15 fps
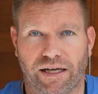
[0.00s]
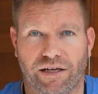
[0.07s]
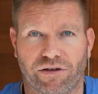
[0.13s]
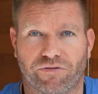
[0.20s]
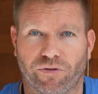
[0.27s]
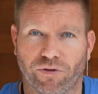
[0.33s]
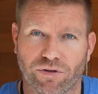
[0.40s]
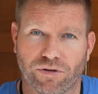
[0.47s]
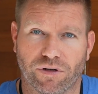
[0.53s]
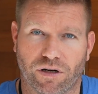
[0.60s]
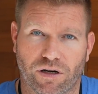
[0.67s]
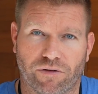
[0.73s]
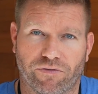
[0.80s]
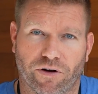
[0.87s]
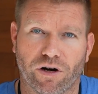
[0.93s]
a full
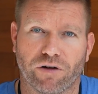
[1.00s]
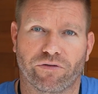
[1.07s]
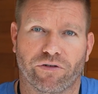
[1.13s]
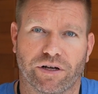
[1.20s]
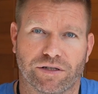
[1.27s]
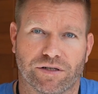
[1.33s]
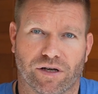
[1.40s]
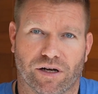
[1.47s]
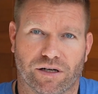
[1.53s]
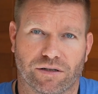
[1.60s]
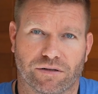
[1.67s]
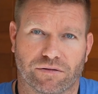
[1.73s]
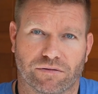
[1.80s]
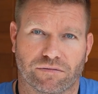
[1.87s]
a far infrared sauna,